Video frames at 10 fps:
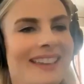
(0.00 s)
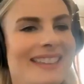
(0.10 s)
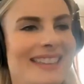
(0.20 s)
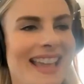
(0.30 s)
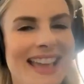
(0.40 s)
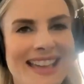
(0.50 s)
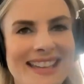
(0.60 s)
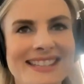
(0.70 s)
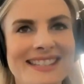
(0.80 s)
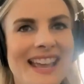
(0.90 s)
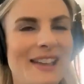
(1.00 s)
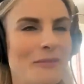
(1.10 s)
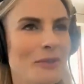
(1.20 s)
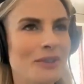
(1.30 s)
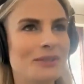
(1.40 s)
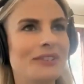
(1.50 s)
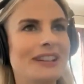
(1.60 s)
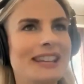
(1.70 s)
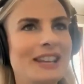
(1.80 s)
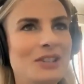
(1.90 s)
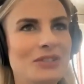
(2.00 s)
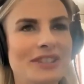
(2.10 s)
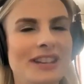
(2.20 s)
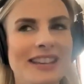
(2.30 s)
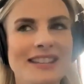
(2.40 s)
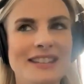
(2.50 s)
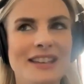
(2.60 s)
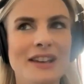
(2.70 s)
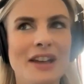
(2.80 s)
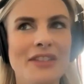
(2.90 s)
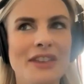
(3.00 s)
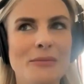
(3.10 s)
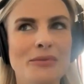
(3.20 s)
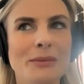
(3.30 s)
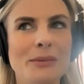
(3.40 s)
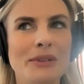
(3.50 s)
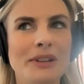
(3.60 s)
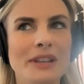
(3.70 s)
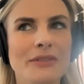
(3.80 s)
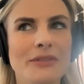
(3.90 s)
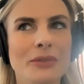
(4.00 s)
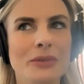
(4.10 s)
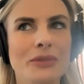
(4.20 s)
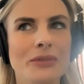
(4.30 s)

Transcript: Yes, and what's really interesting is that I think probably for the